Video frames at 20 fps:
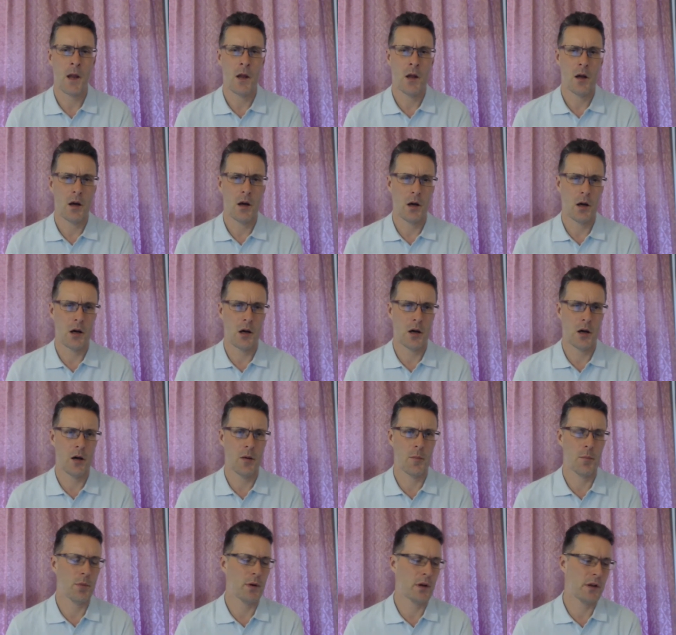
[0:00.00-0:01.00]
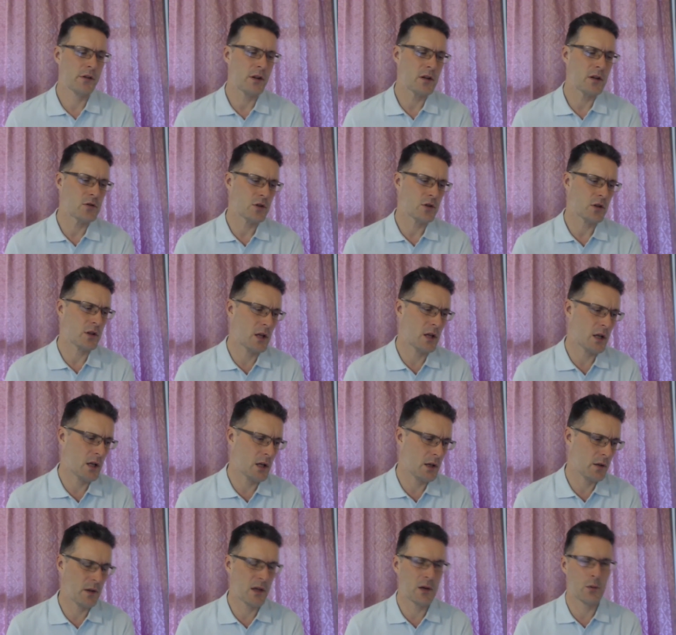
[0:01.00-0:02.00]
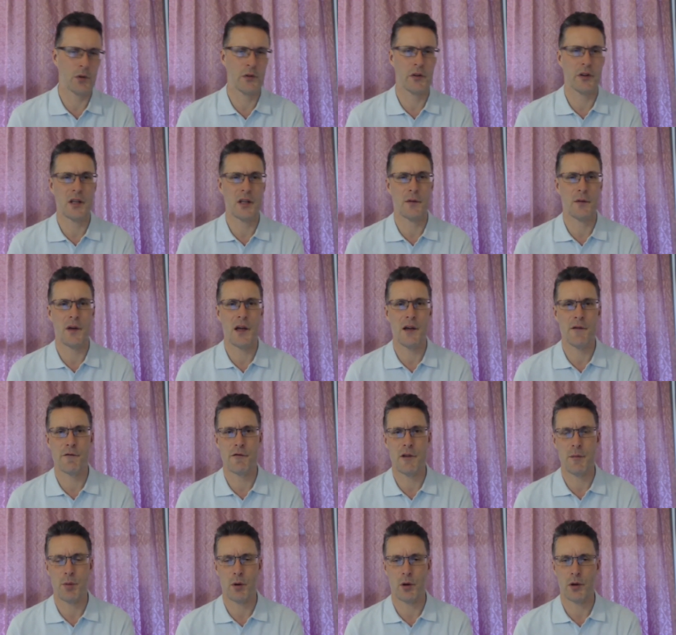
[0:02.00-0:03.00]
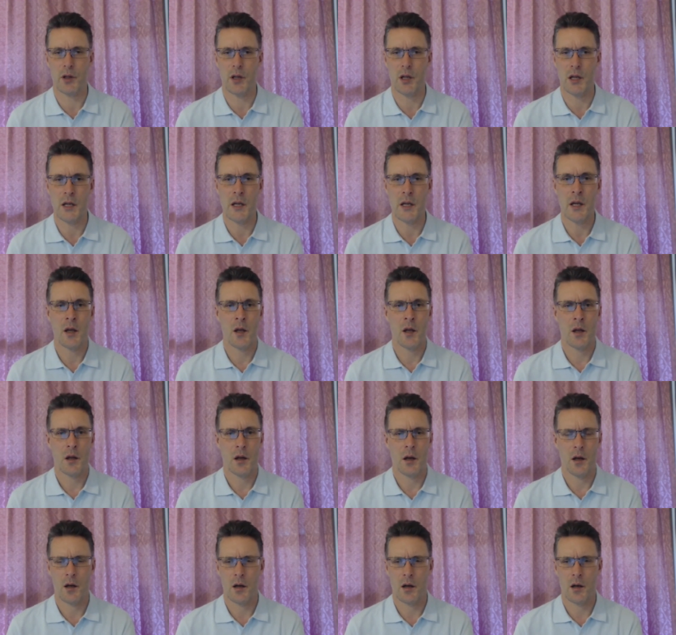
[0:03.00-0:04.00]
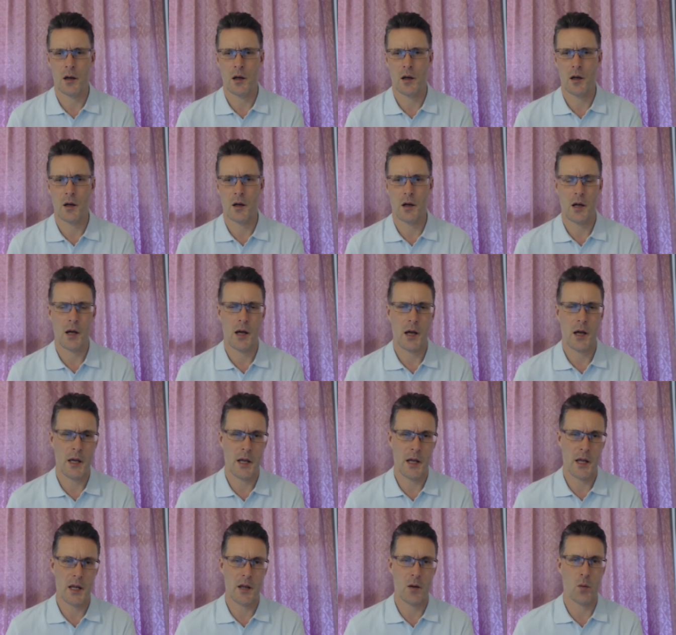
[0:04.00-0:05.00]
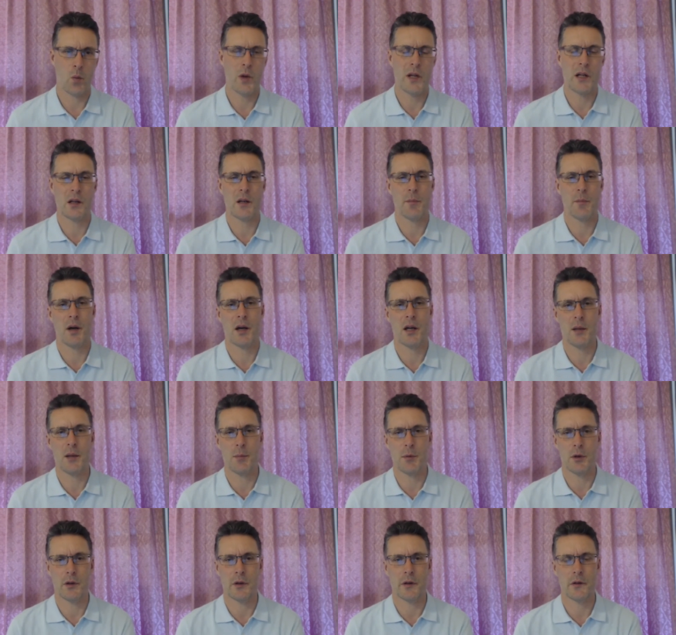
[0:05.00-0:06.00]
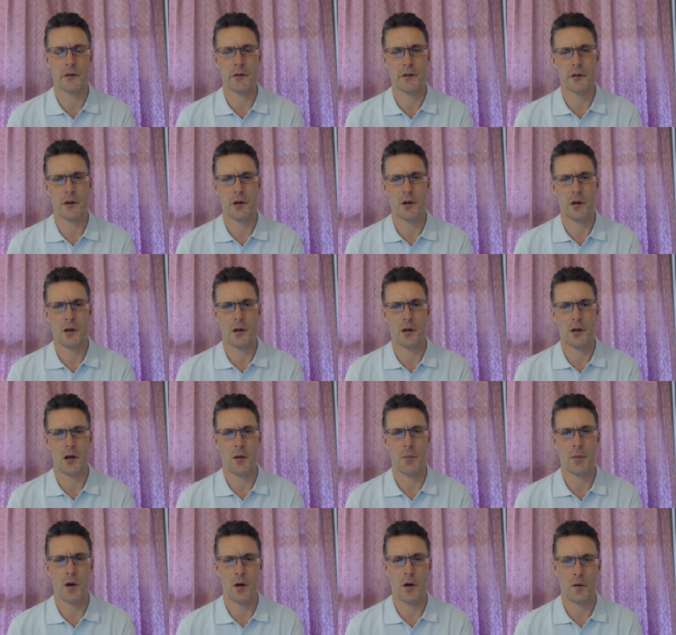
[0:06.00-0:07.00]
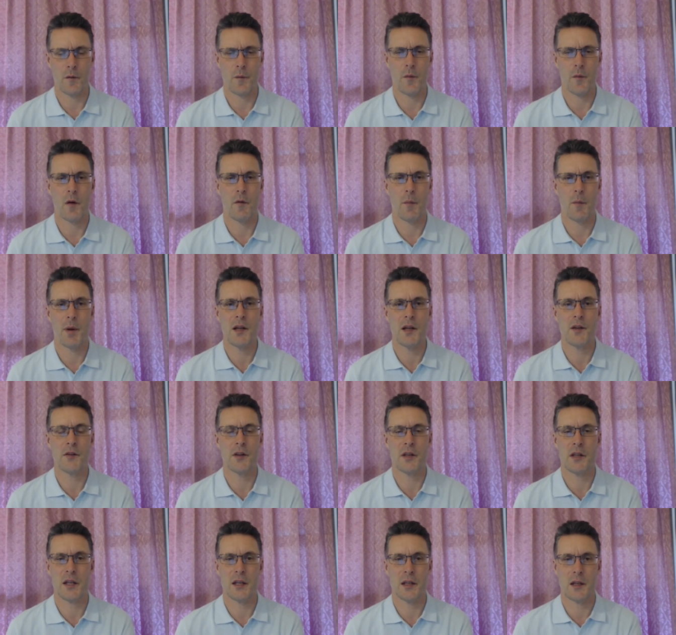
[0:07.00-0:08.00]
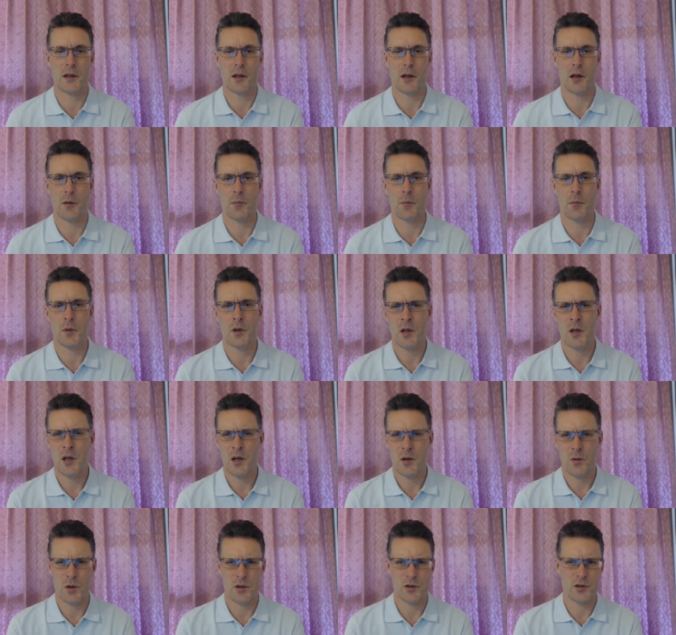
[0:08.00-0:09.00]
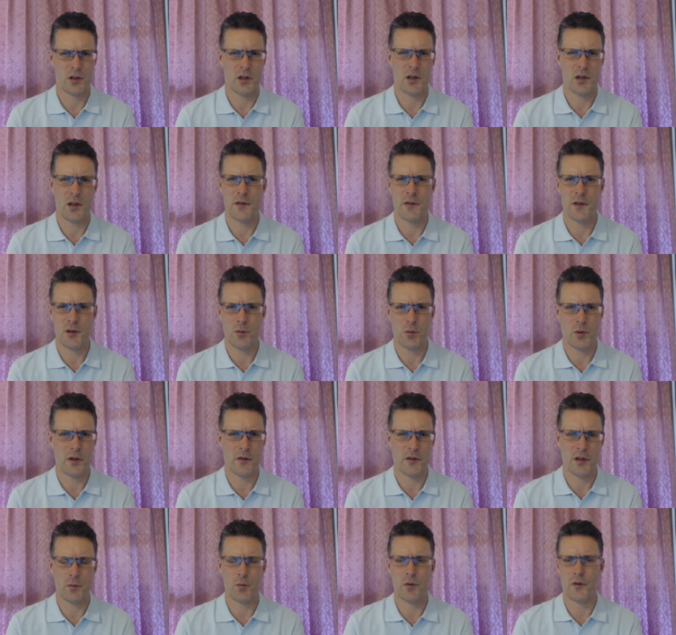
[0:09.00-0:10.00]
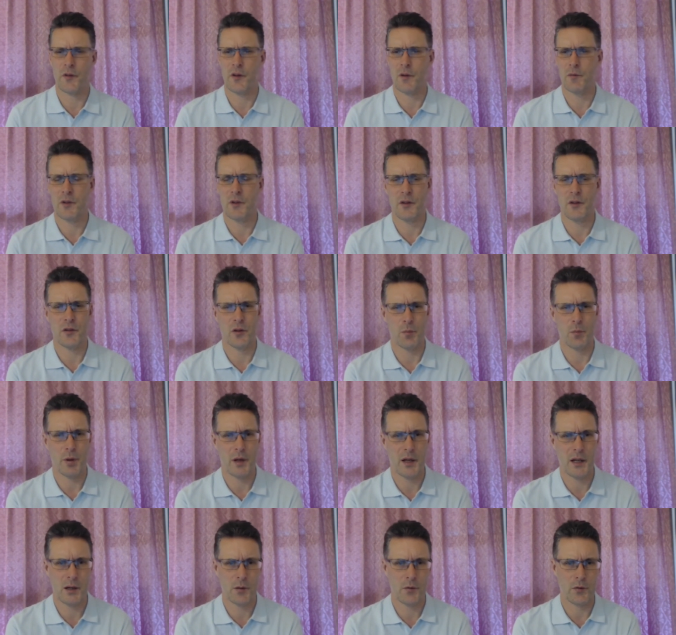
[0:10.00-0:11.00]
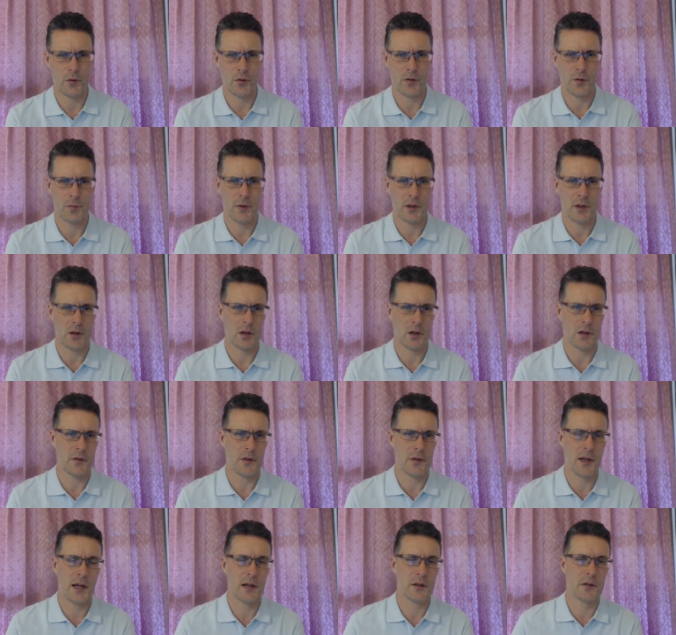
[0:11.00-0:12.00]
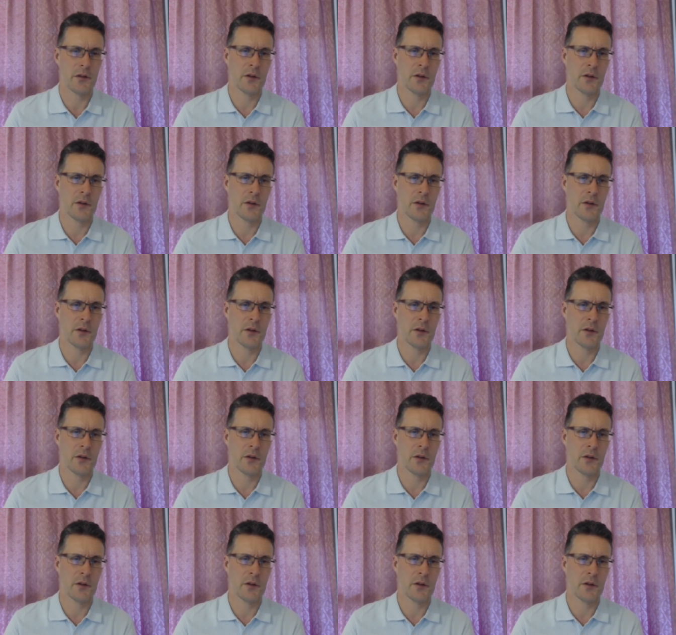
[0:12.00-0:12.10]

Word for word: Um, but essentially, they want to give everybody uh, a weekly payment uh, of, of, a basic income, which I, I, think we said was £72 or something like that,